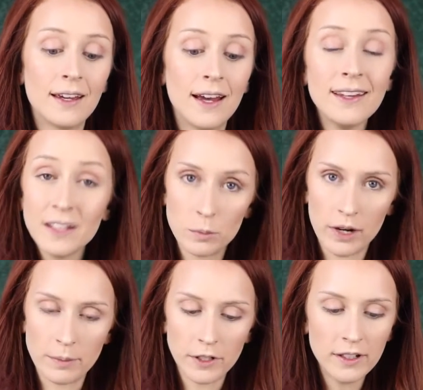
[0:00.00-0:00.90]
eyelid
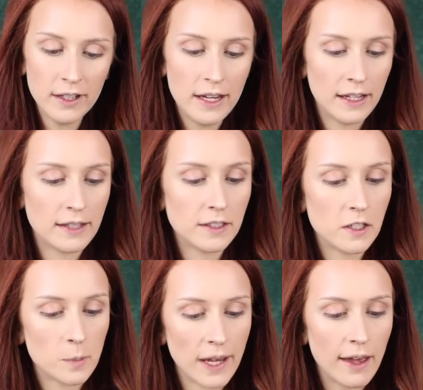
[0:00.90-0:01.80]
primer, and this
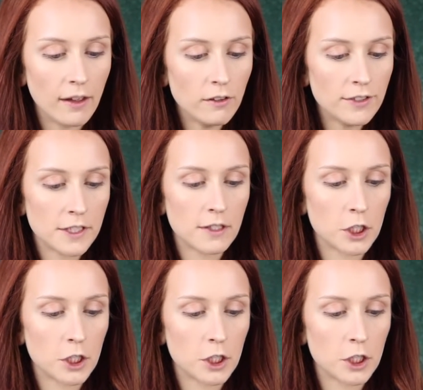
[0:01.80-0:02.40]
is by e.l.f. It's